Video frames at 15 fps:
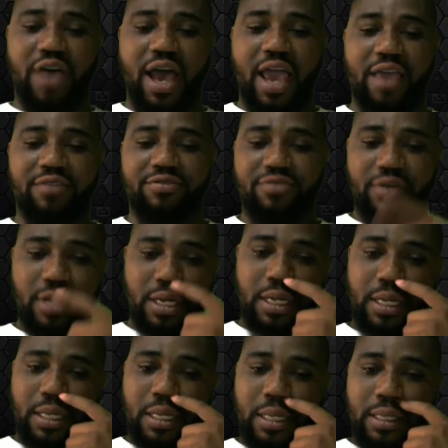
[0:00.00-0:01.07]

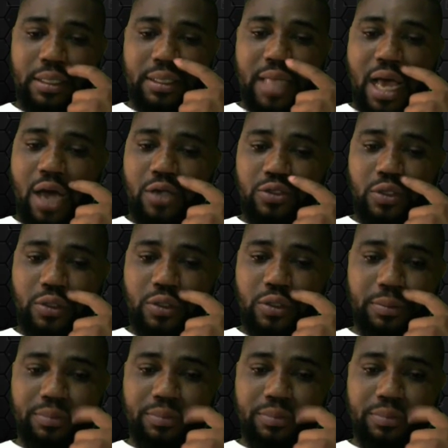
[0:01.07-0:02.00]
5,000.